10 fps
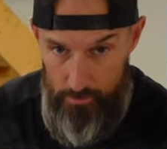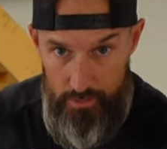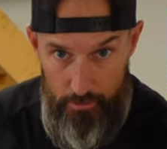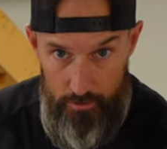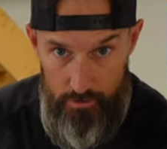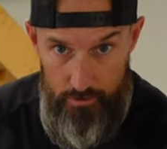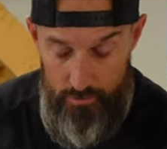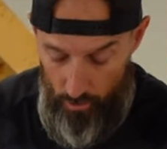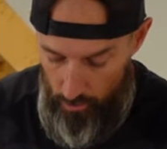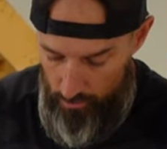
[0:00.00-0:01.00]
was able to
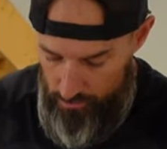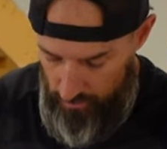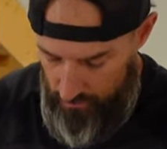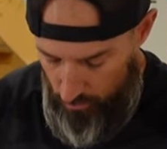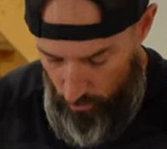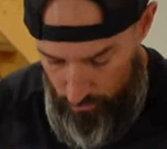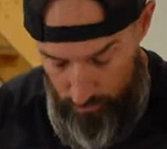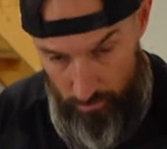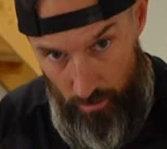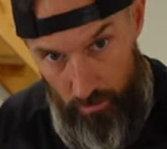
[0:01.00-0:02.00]
use all six holes
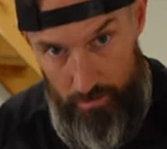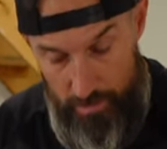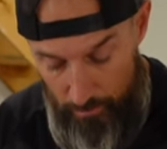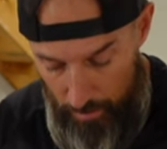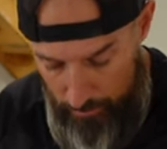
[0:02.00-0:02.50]
that were already in my